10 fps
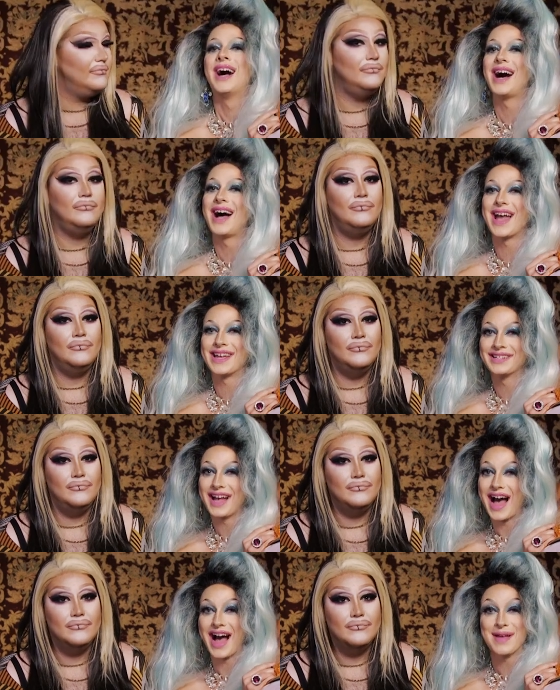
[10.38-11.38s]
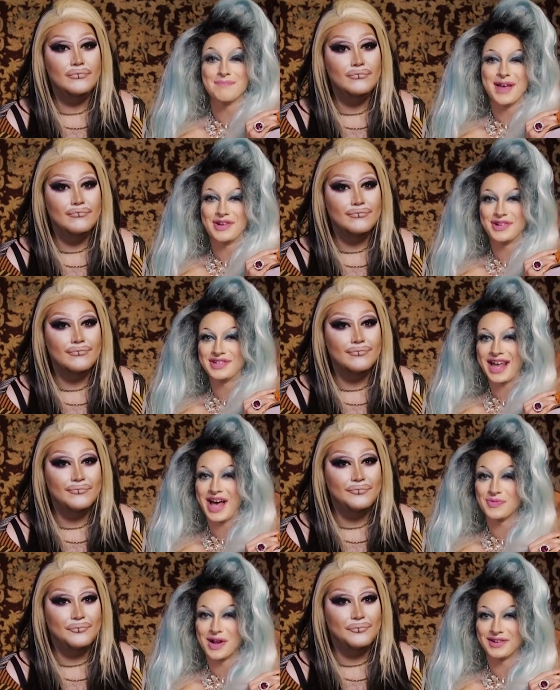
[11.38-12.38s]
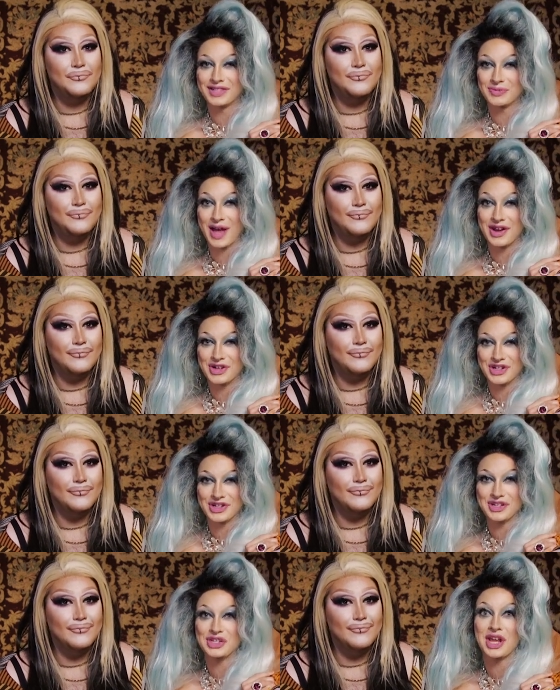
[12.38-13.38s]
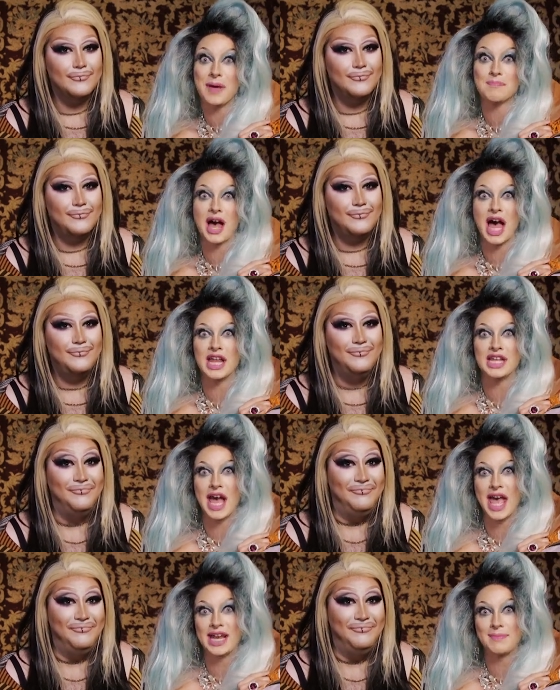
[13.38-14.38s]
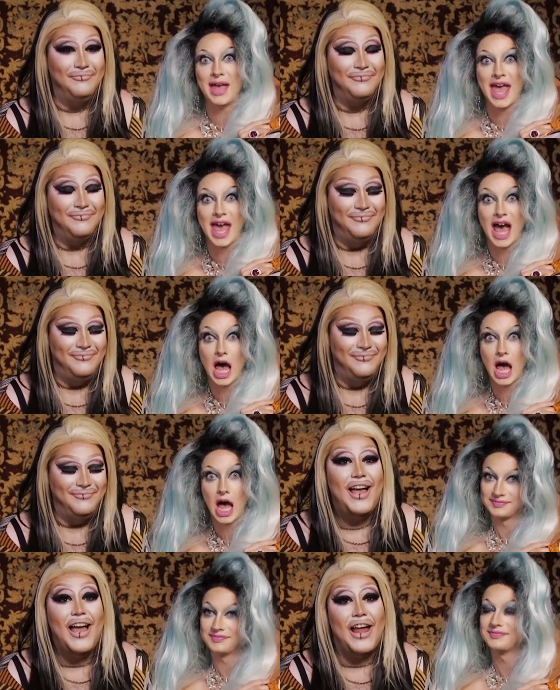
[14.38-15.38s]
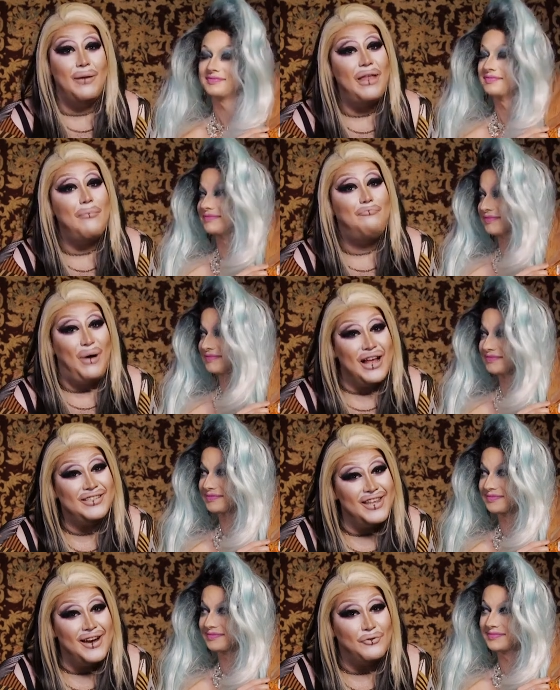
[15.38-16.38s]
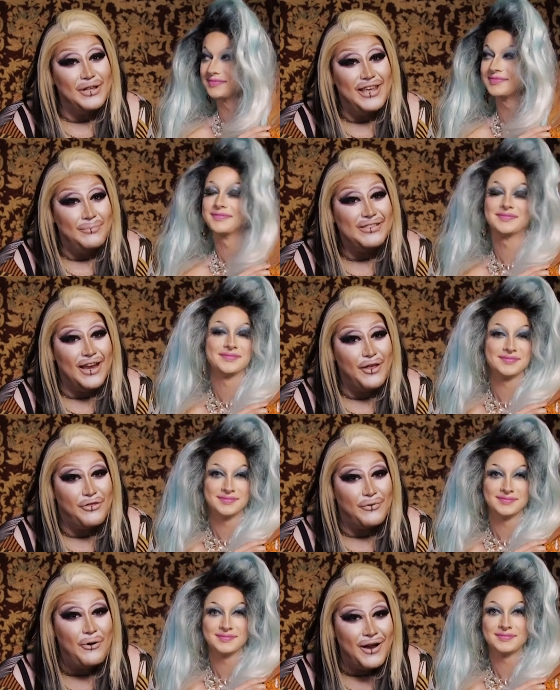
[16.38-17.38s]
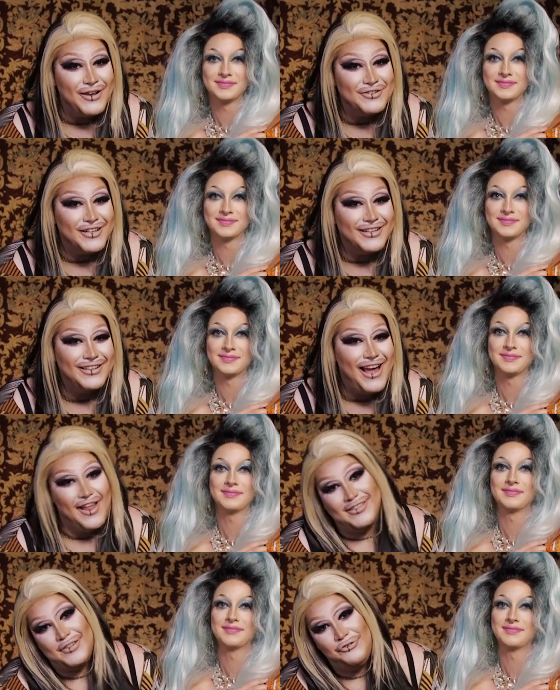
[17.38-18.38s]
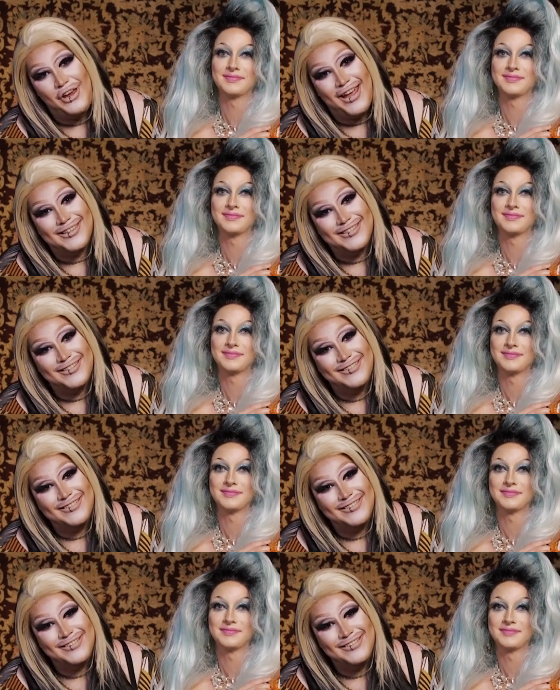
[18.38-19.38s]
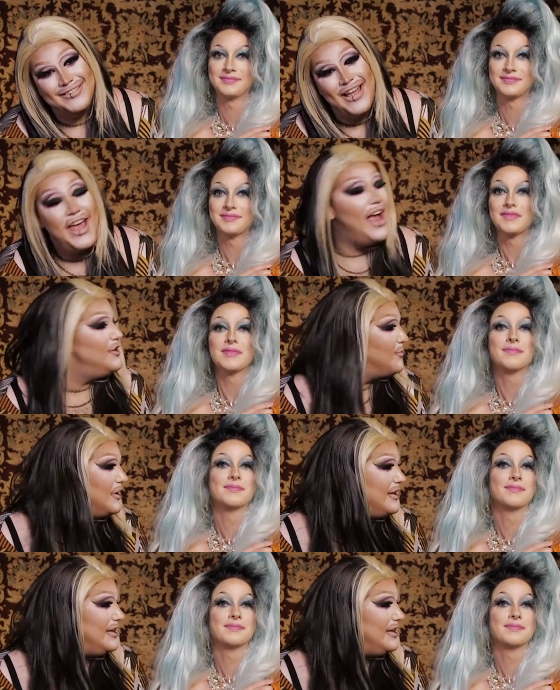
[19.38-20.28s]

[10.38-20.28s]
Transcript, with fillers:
Speaker 1: Hi, I'm better down where it's wetter, Champagna Enemea.
Speaker 2: And I'm that bus that everyone keeps getting thrown under, Allysin Chaynes. Chaynes. And we're